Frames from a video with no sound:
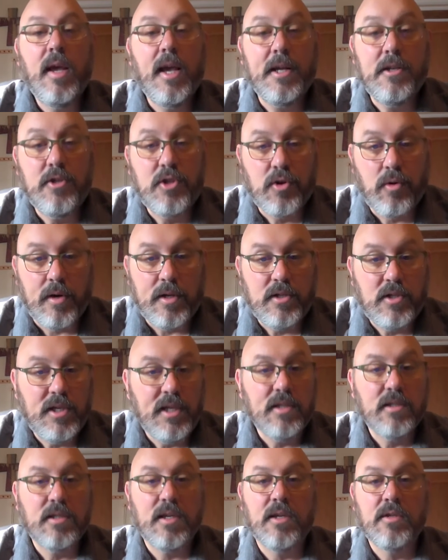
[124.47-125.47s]
Enjoy
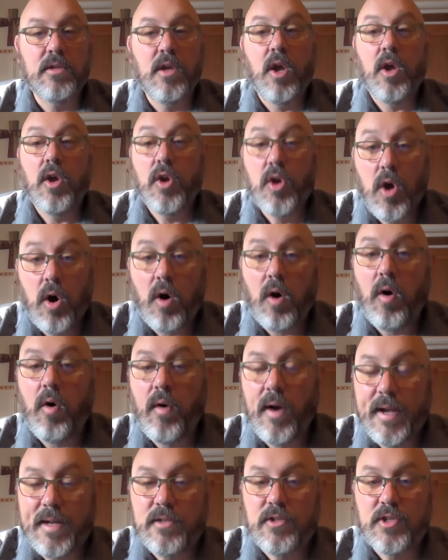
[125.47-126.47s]
Jesus.
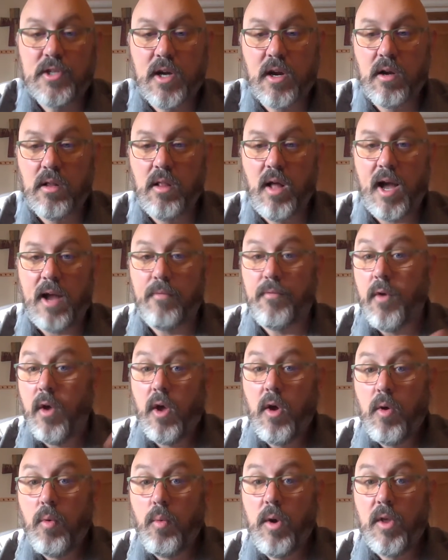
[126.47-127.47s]
Go and share life
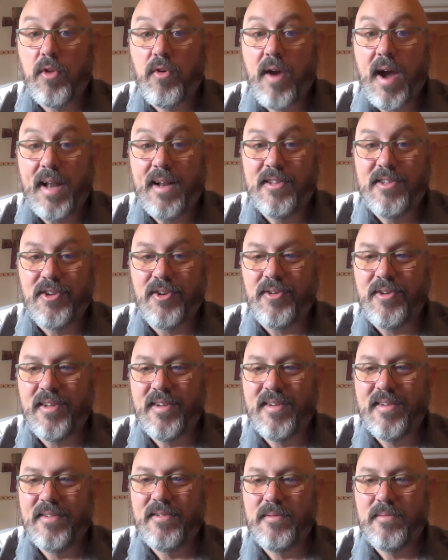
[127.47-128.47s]
with gratitude.